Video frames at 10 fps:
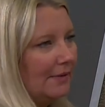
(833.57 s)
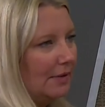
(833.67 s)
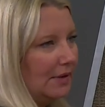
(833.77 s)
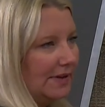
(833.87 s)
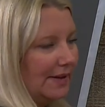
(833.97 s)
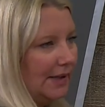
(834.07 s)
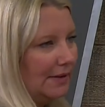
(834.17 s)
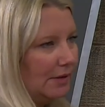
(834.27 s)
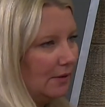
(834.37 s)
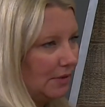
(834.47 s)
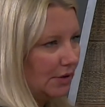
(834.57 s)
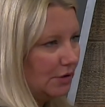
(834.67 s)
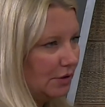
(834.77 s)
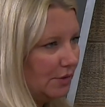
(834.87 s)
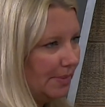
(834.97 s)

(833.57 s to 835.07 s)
If you can see on the original